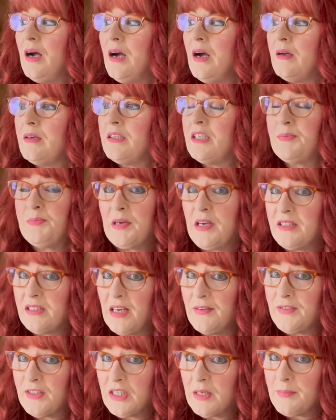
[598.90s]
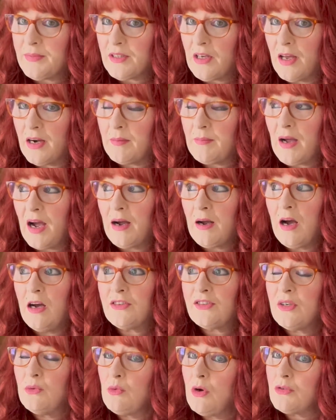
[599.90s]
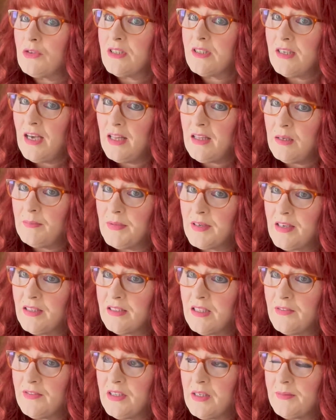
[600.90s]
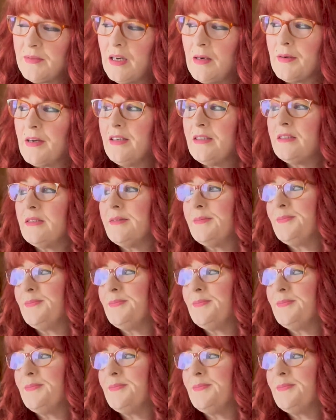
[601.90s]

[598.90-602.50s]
just because they have chips on them. I also won't sell them because they have chips on them, because,